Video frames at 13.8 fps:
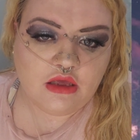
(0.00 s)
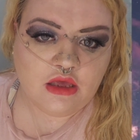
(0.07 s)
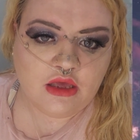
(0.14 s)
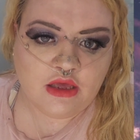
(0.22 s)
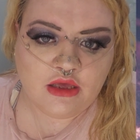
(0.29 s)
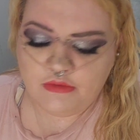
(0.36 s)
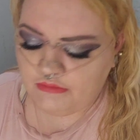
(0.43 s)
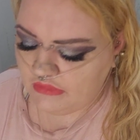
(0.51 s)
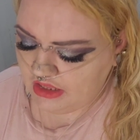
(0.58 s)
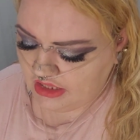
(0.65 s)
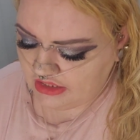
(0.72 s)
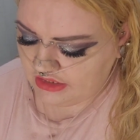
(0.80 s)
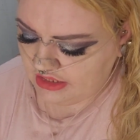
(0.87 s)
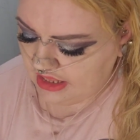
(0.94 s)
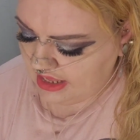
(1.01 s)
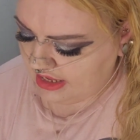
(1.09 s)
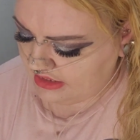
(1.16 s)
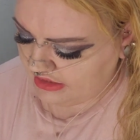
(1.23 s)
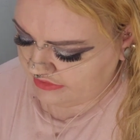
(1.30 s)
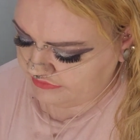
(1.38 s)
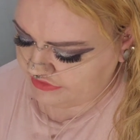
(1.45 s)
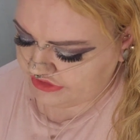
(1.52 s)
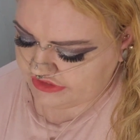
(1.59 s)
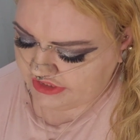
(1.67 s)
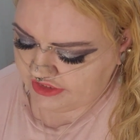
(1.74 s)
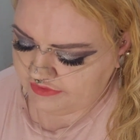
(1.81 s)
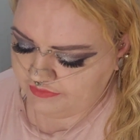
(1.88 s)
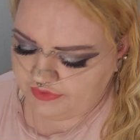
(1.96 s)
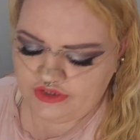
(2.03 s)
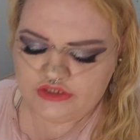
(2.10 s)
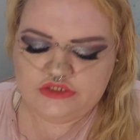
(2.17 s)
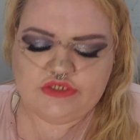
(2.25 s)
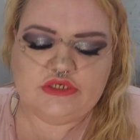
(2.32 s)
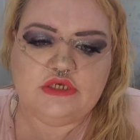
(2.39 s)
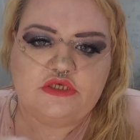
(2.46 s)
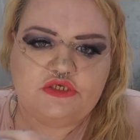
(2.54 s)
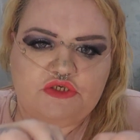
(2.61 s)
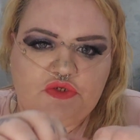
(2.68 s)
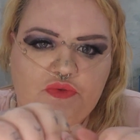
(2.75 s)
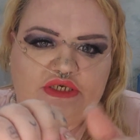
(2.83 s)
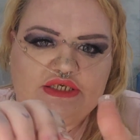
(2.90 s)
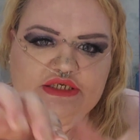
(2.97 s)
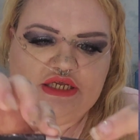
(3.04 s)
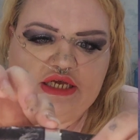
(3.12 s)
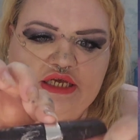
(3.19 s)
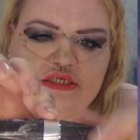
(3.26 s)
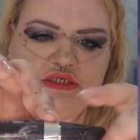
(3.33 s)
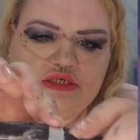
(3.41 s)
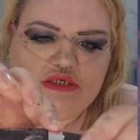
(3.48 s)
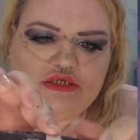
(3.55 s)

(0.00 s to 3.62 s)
And then I'm just going to put the Twisted,